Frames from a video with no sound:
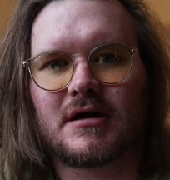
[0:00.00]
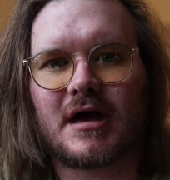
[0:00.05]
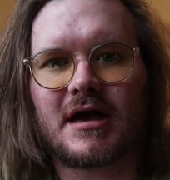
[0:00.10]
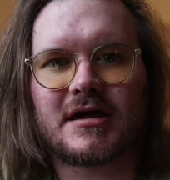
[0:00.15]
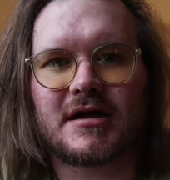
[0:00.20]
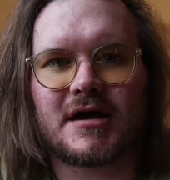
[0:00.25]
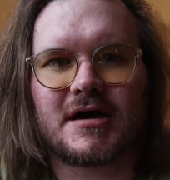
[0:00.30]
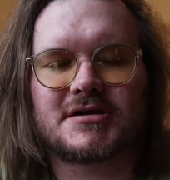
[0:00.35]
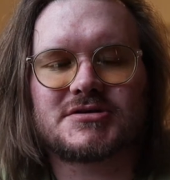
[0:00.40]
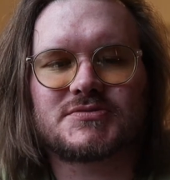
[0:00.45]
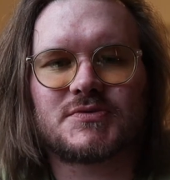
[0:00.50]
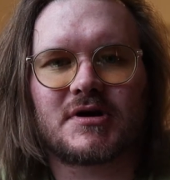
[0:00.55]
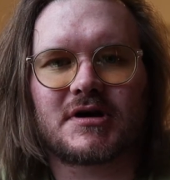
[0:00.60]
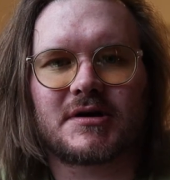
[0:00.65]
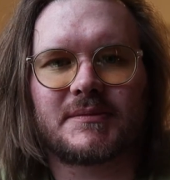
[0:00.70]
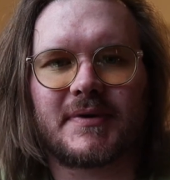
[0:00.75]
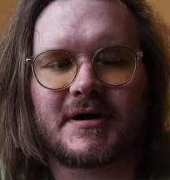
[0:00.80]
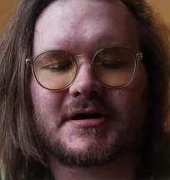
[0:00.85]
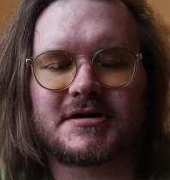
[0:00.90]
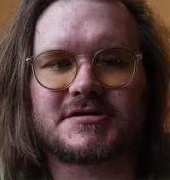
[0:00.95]
Hey guys,
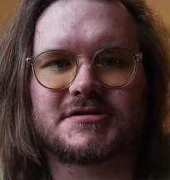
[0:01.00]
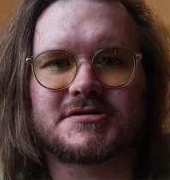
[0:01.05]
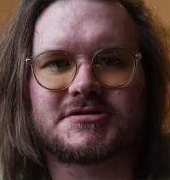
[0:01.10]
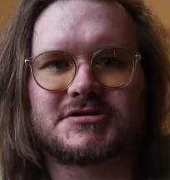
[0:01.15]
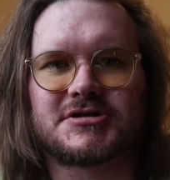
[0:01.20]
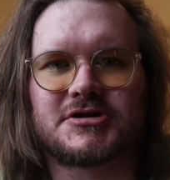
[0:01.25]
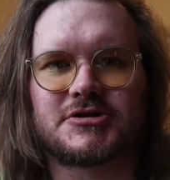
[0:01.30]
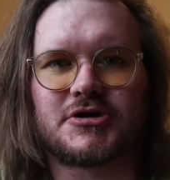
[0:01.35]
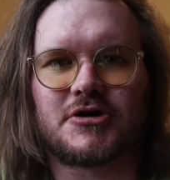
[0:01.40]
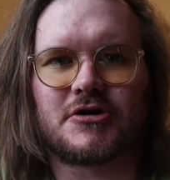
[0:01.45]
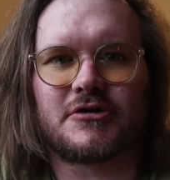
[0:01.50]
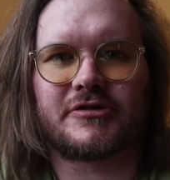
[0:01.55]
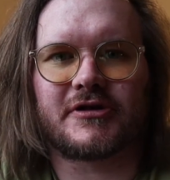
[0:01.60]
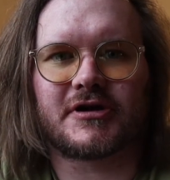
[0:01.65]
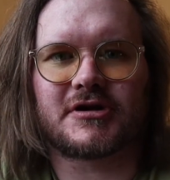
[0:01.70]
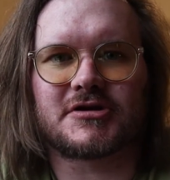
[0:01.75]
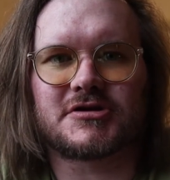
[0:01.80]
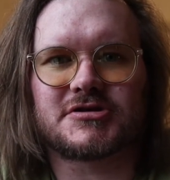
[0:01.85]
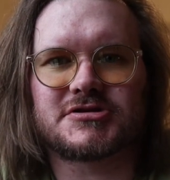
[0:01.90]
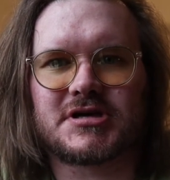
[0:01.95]
welcome back to the studio and
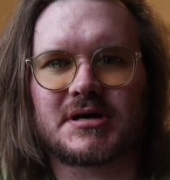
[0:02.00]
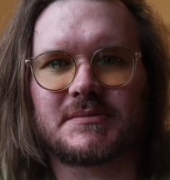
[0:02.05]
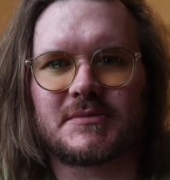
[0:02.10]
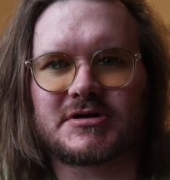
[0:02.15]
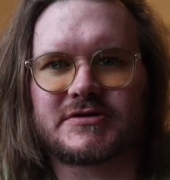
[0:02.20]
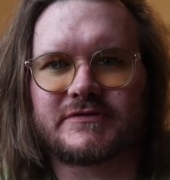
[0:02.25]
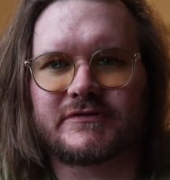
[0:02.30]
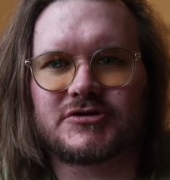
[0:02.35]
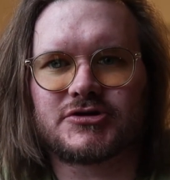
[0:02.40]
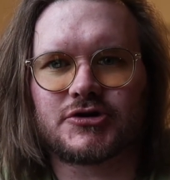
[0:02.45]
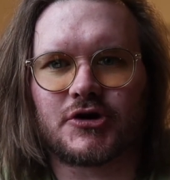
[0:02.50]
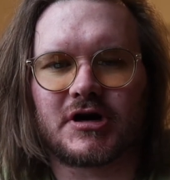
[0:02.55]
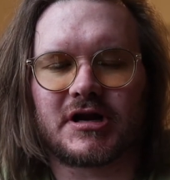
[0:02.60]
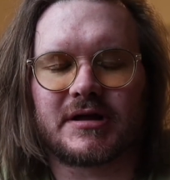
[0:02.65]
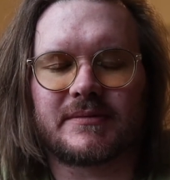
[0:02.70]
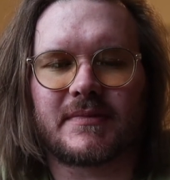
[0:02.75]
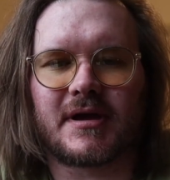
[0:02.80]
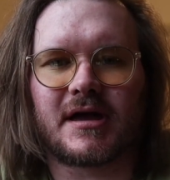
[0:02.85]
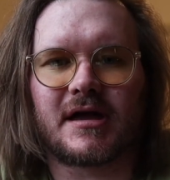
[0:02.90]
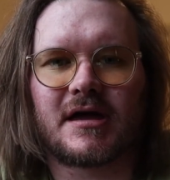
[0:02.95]
thank you so much for
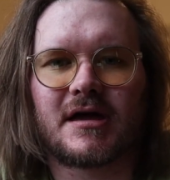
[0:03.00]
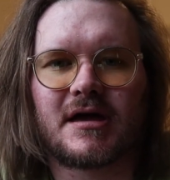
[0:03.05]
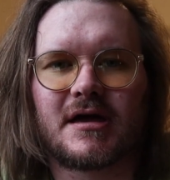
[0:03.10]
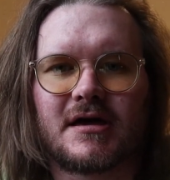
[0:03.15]
joining me.